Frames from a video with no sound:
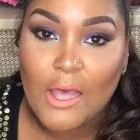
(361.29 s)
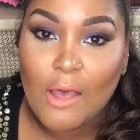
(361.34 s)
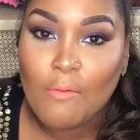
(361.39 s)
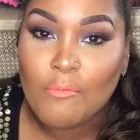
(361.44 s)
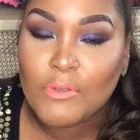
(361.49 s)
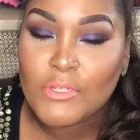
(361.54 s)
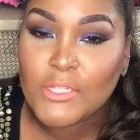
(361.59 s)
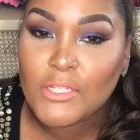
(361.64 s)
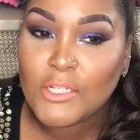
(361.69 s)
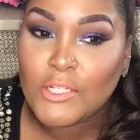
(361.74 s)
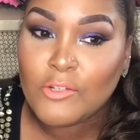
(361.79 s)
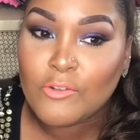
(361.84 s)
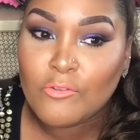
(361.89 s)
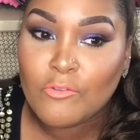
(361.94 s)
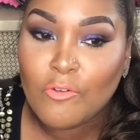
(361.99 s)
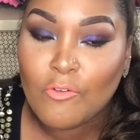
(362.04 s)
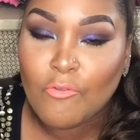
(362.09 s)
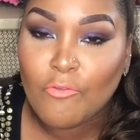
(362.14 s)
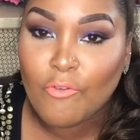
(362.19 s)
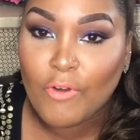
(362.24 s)
I was a
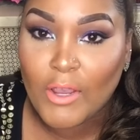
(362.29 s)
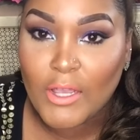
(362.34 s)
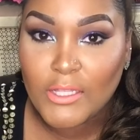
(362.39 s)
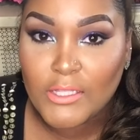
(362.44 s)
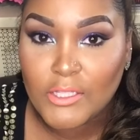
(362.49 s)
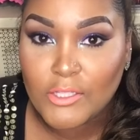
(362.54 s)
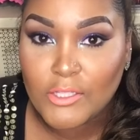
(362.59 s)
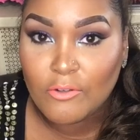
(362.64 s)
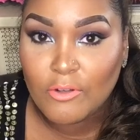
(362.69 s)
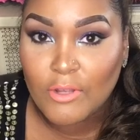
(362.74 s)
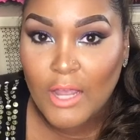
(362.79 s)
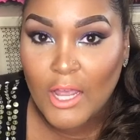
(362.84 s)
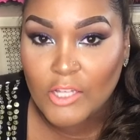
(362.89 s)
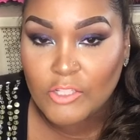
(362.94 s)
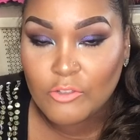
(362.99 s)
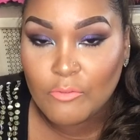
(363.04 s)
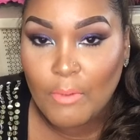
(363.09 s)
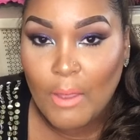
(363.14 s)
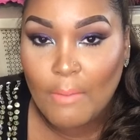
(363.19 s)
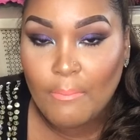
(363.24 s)
little afraid the
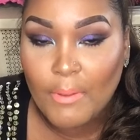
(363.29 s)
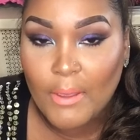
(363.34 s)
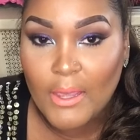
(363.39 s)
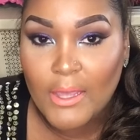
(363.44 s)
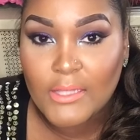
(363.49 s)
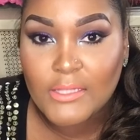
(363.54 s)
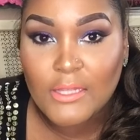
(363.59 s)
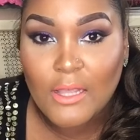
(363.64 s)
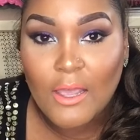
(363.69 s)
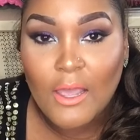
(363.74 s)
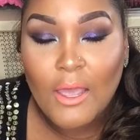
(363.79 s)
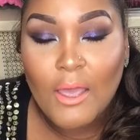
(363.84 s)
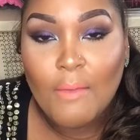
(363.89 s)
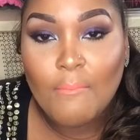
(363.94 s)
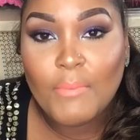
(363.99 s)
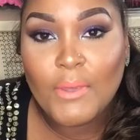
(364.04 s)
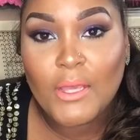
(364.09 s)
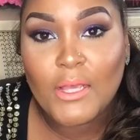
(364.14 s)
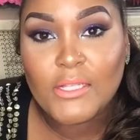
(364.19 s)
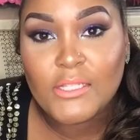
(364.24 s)
gastric bypass
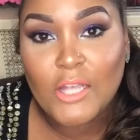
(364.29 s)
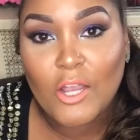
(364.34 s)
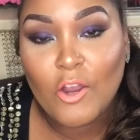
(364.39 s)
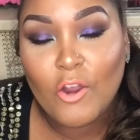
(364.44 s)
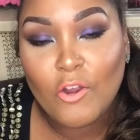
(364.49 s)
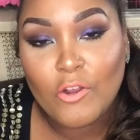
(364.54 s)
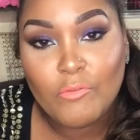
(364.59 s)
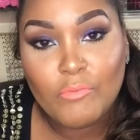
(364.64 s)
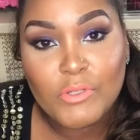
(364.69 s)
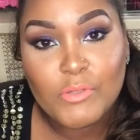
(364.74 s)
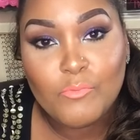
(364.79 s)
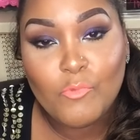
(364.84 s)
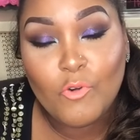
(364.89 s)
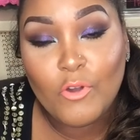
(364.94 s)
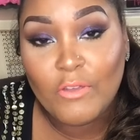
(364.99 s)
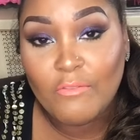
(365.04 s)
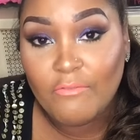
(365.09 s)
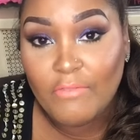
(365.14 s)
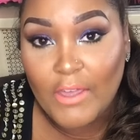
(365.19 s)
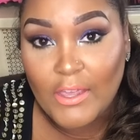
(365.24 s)
because I heard it was more
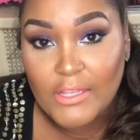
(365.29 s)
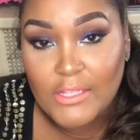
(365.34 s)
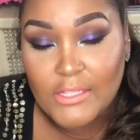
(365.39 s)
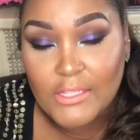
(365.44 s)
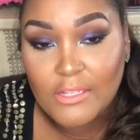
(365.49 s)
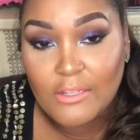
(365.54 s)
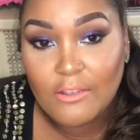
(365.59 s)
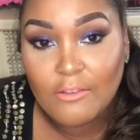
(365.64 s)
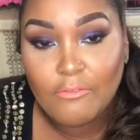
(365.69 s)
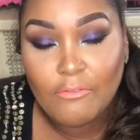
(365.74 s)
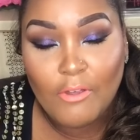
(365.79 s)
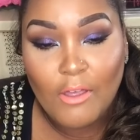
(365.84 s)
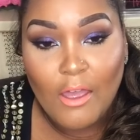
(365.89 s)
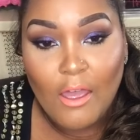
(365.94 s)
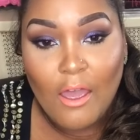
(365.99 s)
invasive.